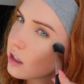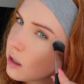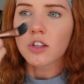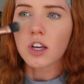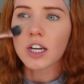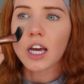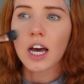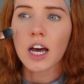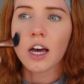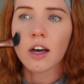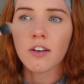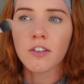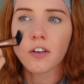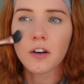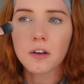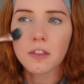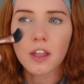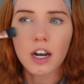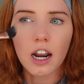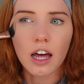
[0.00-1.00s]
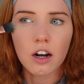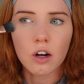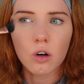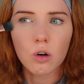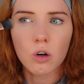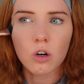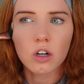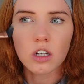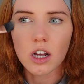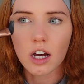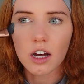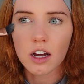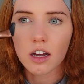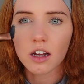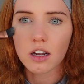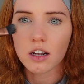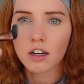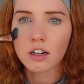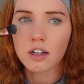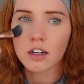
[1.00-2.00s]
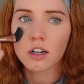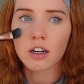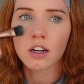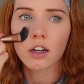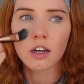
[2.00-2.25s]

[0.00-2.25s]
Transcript: So yeah, I phoned the landlord, and